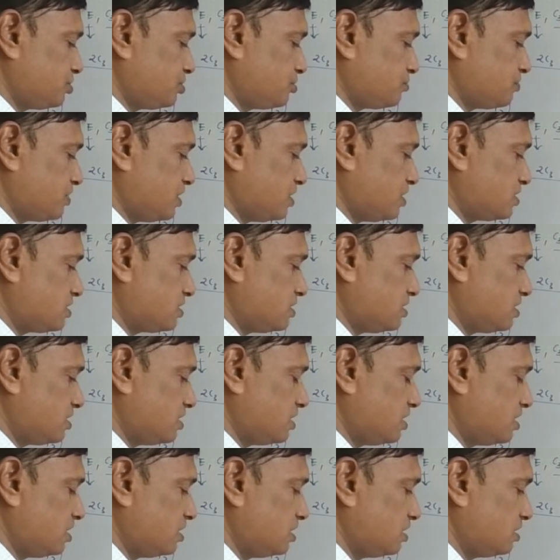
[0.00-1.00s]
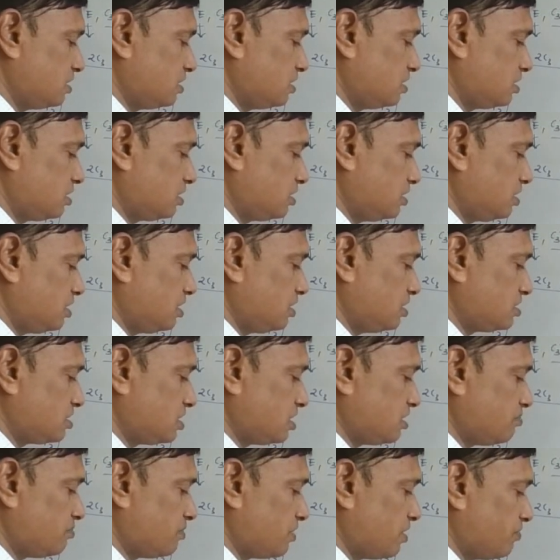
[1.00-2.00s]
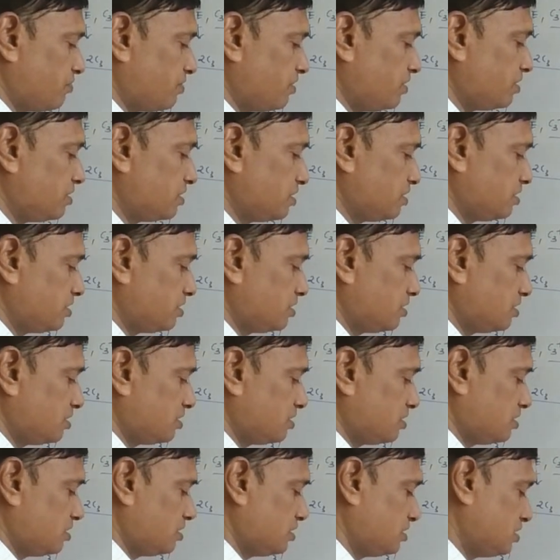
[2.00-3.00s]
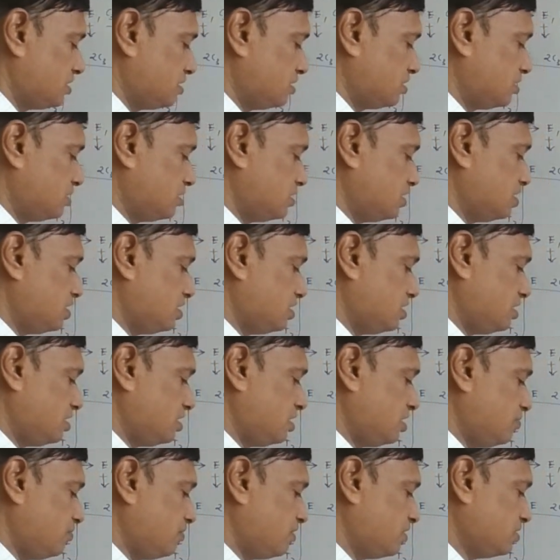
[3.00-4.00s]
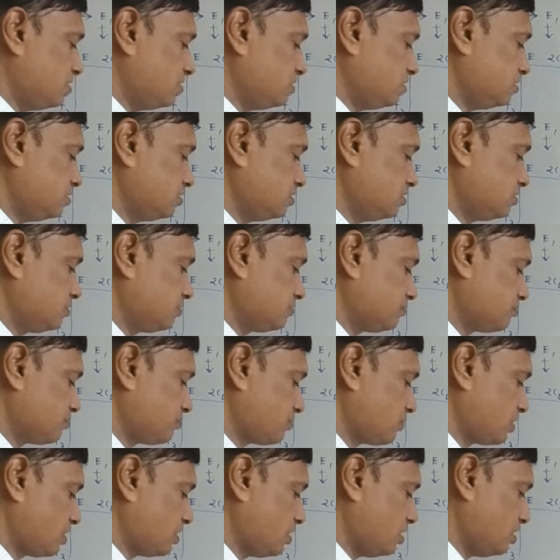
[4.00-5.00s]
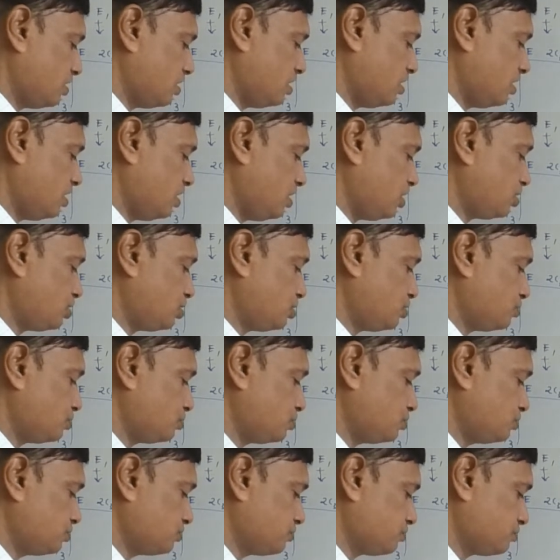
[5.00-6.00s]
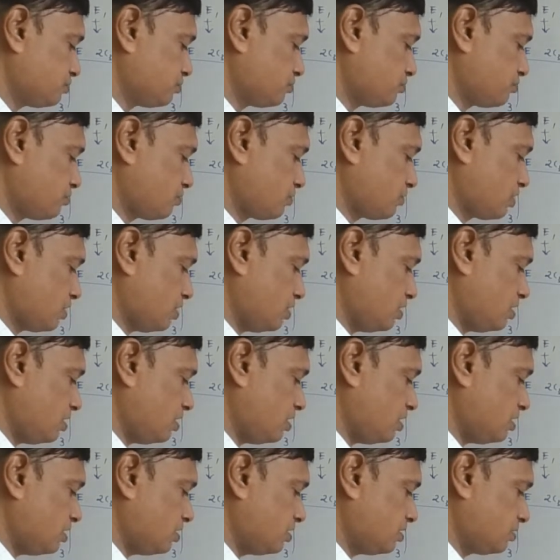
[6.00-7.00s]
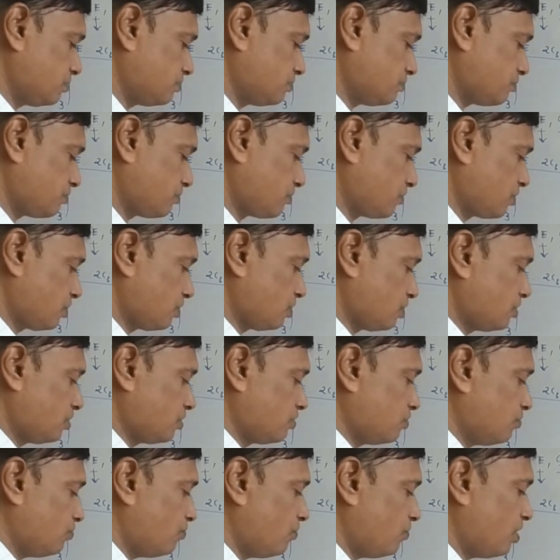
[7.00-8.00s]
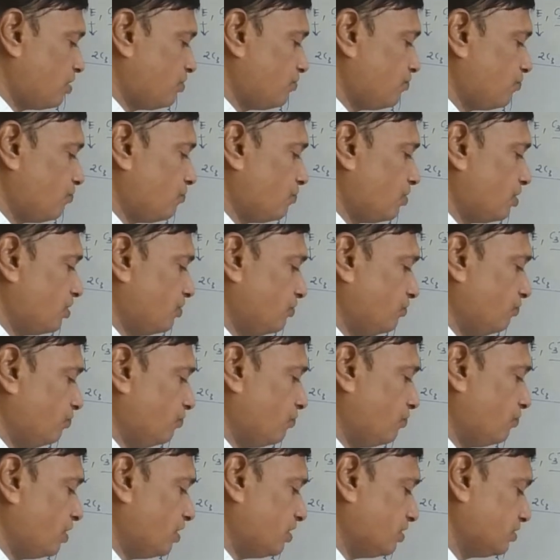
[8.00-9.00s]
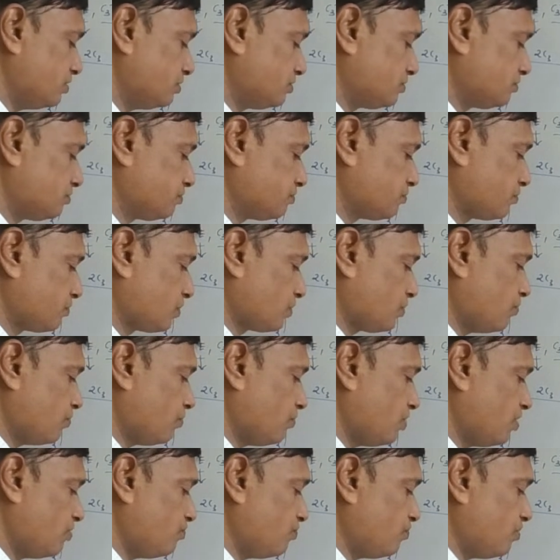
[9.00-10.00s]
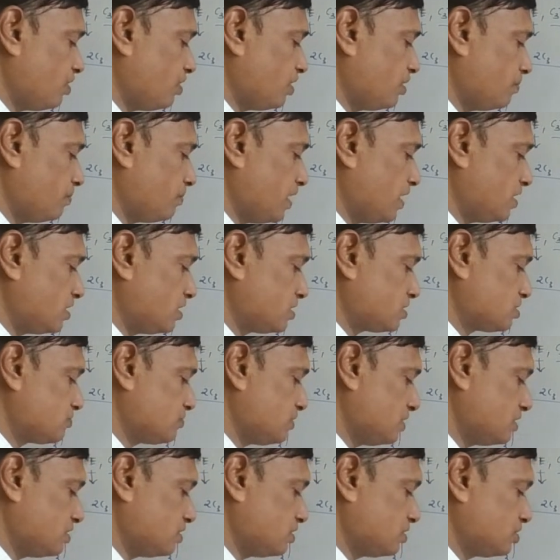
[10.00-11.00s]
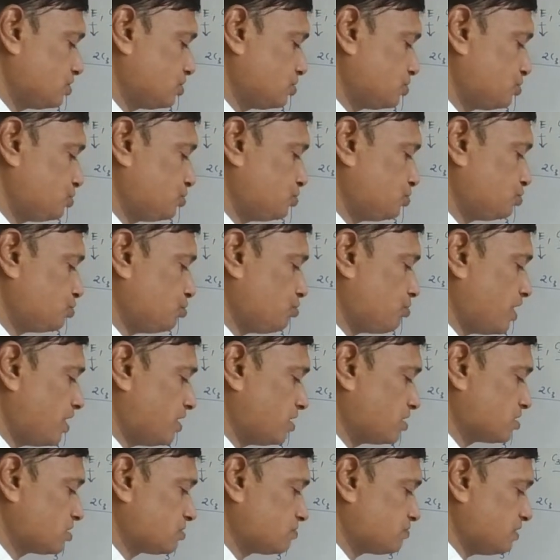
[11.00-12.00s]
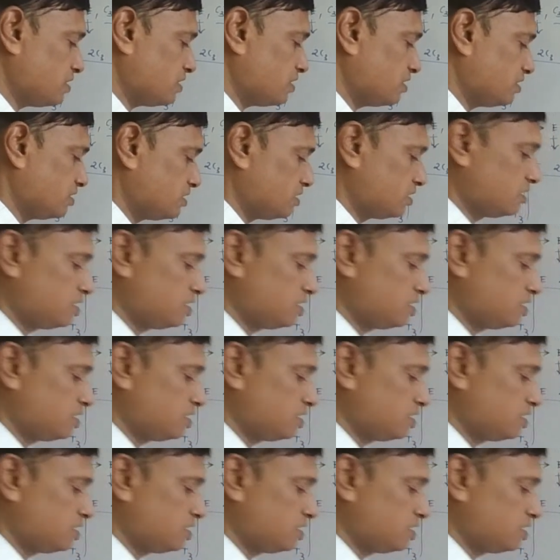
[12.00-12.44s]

twice C3, 3 sigma V, A1, A2, E. 1, 1, 1. 1, 1 minus 1. 2 minus 1.